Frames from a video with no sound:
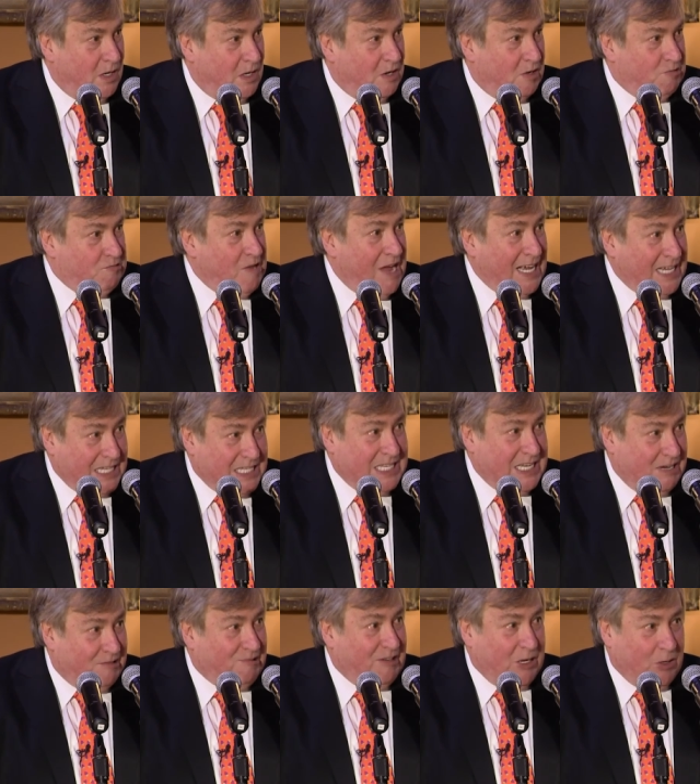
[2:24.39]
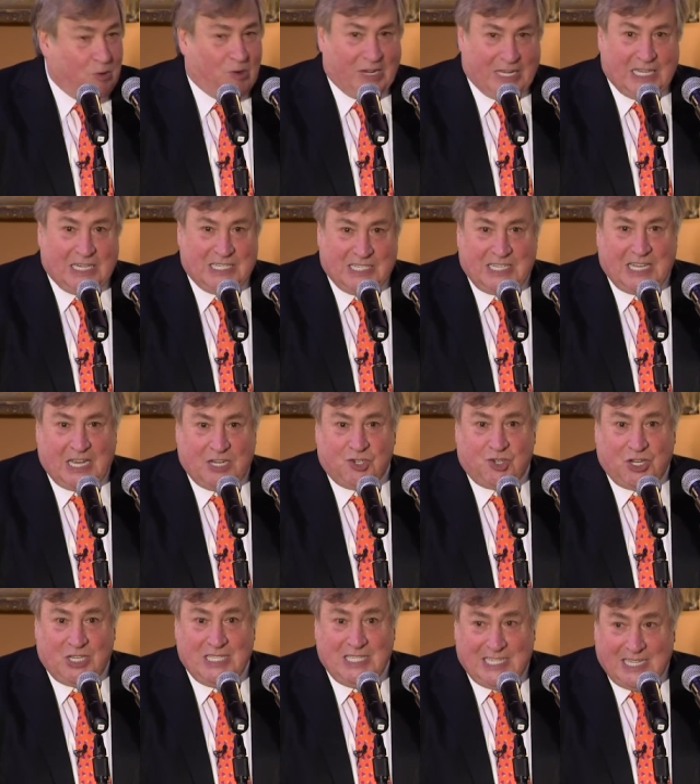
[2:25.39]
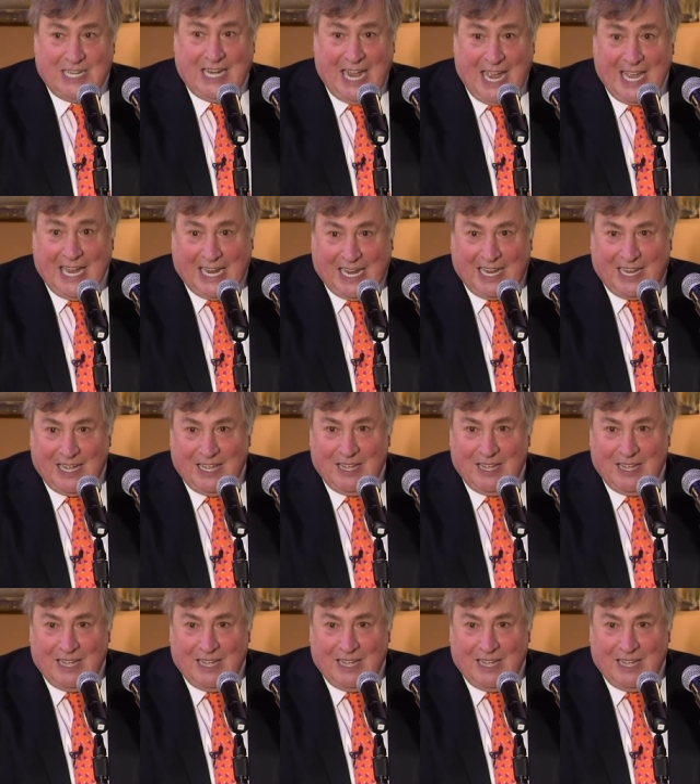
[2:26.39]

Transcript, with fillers: a racketeering organization today,